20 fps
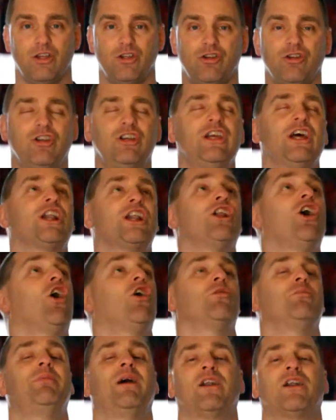You get
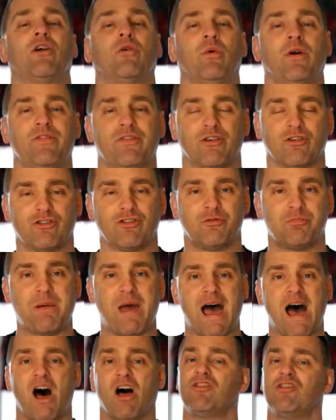along better with your
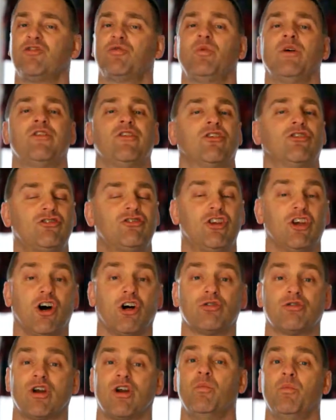spouse, with your
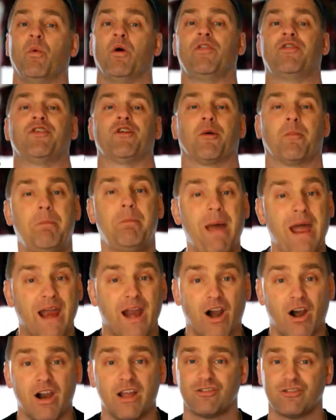children, with your
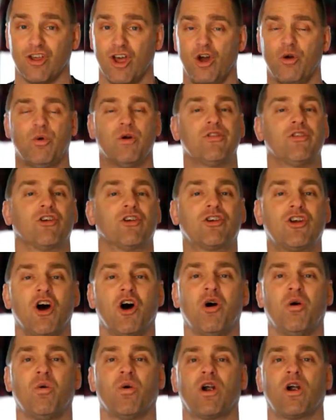parents, with your
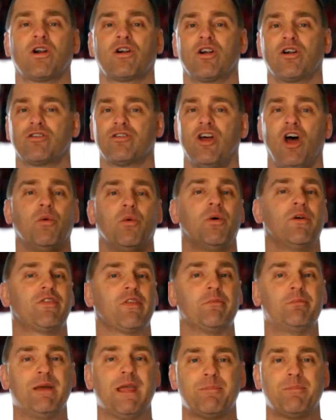co-workers,
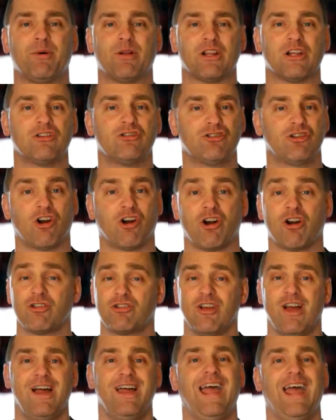with the people at
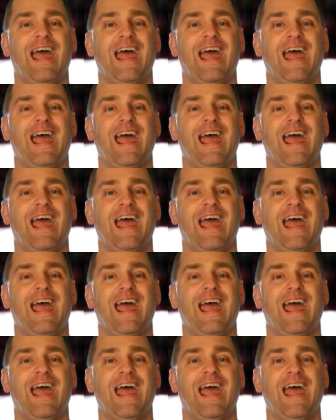church,